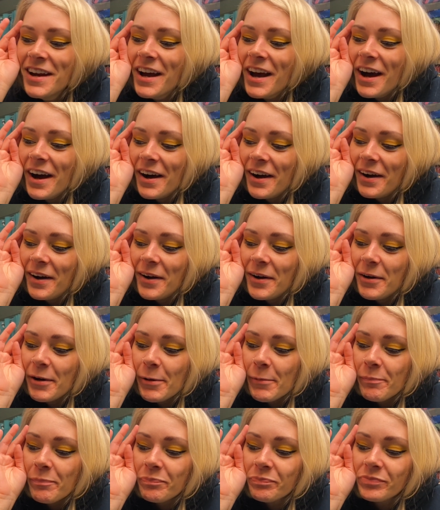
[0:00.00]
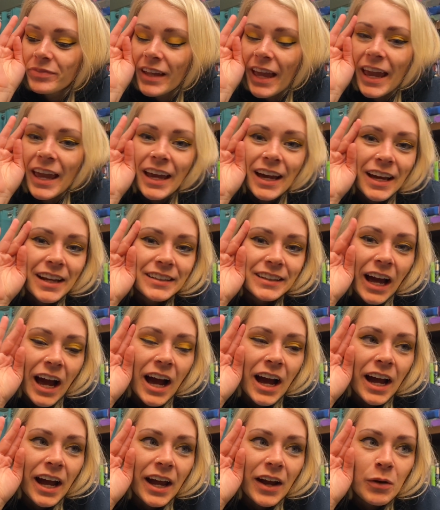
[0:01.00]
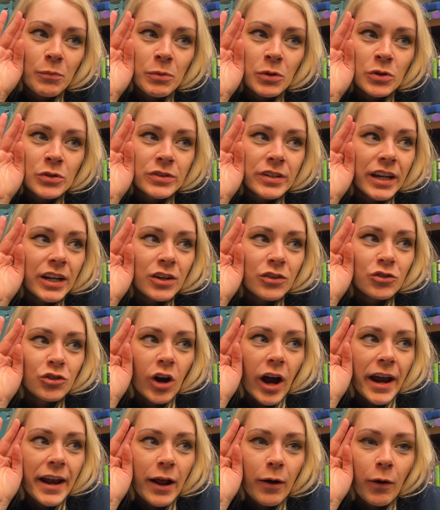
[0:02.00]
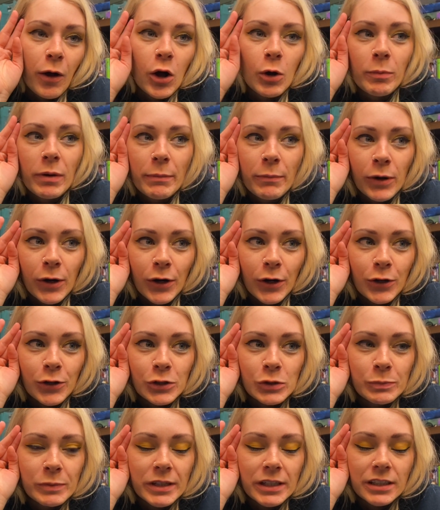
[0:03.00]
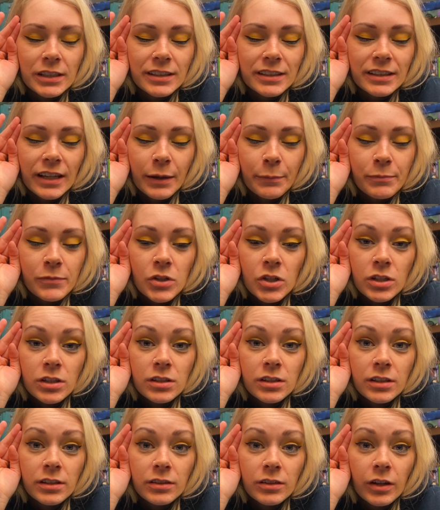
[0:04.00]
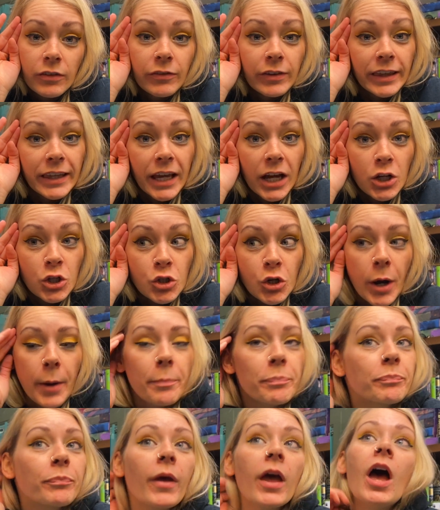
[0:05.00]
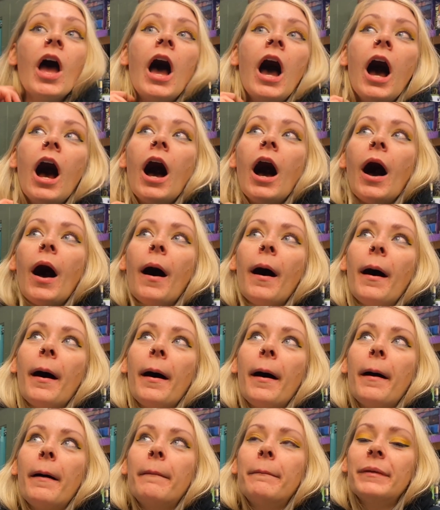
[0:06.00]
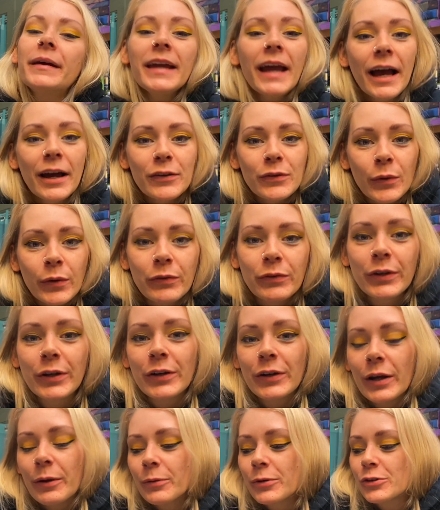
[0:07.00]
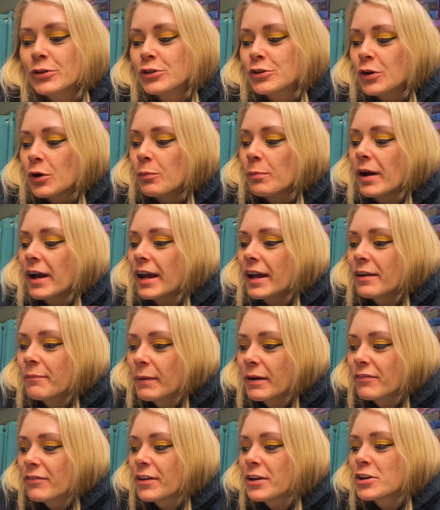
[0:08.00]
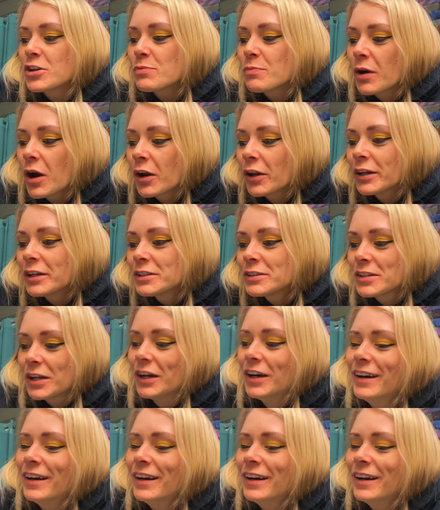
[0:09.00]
And I almost like dried out all my markers because I'm just really extra. But yeah, so I figured I would just show my finished products.